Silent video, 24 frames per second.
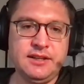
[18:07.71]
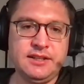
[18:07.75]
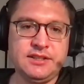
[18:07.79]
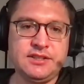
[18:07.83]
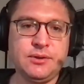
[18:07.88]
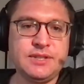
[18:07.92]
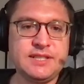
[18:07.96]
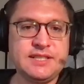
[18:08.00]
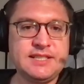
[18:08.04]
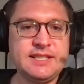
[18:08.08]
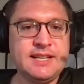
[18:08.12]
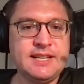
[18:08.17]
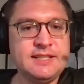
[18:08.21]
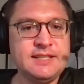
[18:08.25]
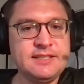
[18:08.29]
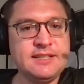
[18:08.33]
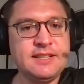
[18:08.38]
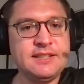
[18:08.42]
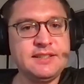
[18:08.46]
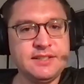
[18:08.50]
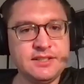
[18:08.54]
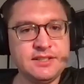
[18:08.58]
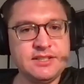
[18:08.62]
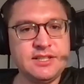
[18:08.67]
So it says
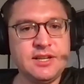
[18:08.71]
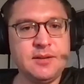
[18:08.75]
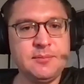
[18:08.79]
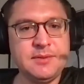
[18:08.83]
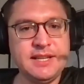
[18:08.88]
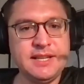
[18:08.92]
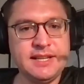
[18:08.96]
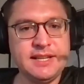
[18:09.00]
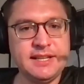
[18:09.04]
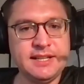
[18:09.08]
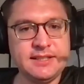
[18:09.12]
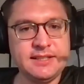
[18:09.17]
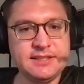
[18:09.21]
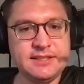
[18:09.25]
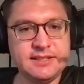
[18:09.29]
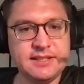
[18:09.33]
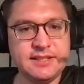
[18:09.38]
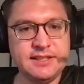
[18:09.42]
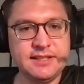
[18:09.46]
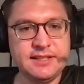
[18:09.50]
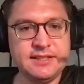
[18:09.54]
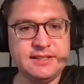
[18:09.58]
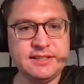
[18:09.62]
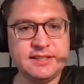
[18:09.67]
that there's something and it's
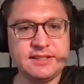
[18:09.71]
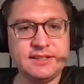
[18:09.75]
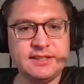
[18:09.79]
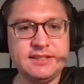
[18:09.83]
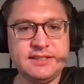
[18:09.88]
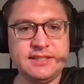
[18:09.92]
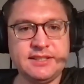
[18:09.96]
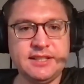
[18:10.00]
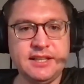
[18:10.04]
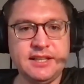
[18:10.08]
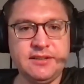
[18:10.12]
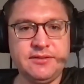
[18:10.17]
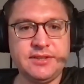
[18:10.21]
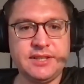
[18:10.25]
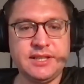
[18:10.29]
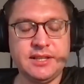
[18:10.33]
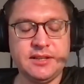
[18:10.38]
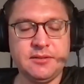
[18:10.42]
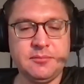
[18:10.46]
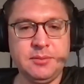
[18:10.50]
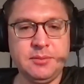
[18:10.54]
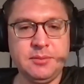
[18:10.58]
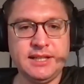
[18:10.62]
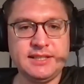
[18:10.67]
statistically significant,